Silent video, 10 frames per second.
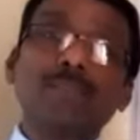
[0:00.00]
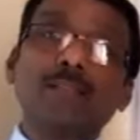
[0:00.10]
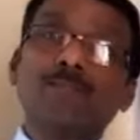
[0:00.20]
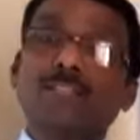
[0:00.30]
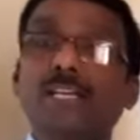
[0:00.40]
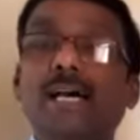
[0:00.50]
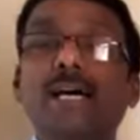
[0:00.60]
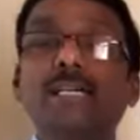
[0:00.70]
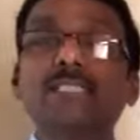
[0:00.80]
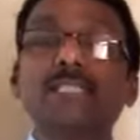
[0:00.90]
which
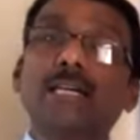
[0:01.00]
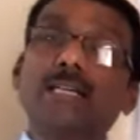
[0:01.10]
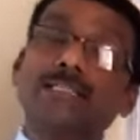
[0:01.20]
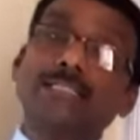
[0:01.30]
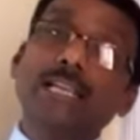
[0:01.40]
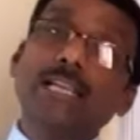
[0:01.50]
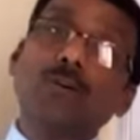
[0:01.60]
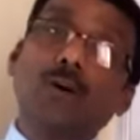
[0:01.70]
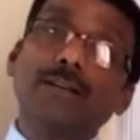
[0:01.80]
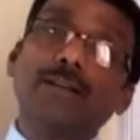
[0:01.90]
has
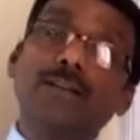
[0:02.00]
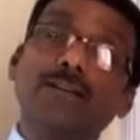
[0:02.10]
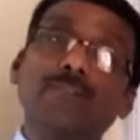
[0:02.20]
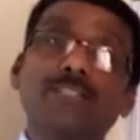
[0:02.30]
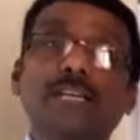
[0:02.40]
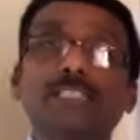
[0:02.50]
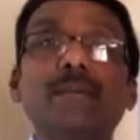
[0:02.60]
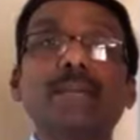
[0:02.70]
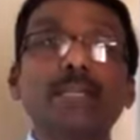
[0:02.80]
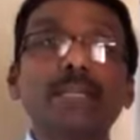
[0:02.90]
silicon, which has
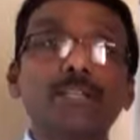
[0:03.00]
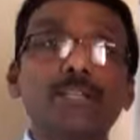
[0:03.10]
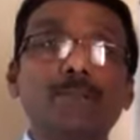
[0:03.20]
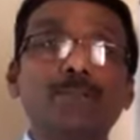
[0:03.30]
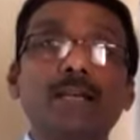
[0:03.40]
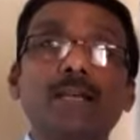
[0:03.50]
magnesium.